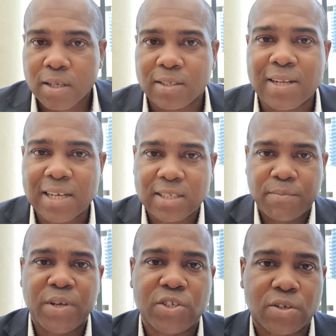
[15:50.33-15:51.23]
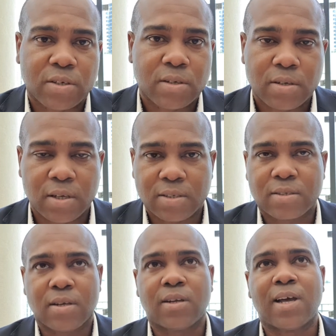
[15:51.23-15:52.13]
that's the mission.
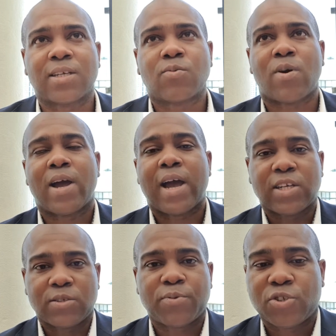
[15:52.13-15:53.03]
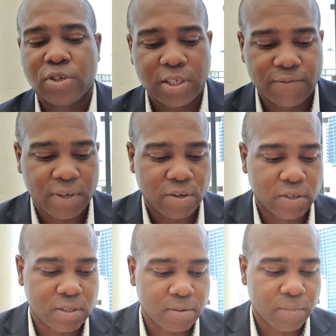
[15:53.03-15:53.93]
That's why I shoot these
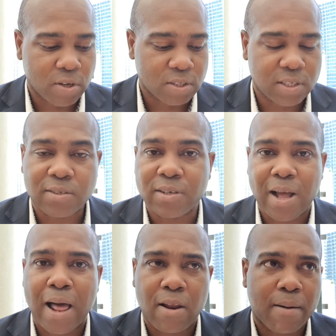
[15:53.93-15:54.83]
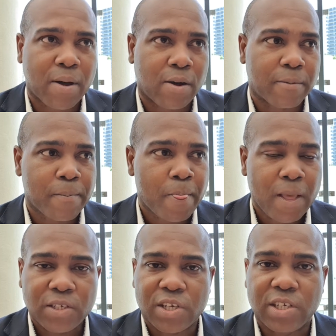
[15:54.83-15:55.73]
videos, because it's all about
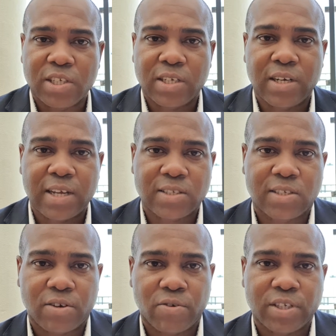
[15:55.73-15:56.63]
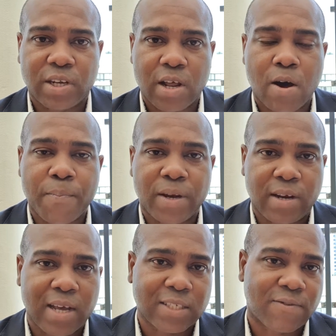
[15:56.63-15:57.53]
changing the next generation, helping the
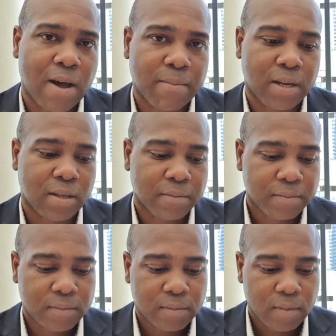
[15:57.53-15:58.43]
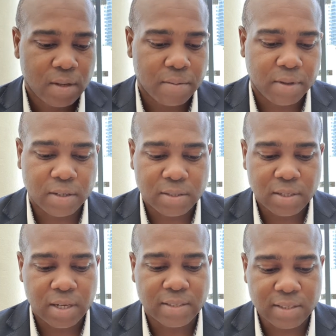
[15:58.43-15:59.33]
next family. Because
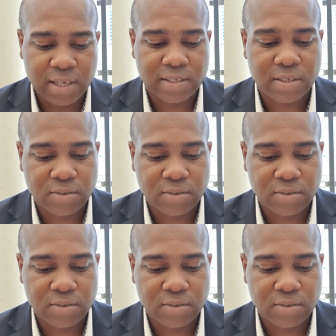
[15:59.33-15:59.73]
it's easy to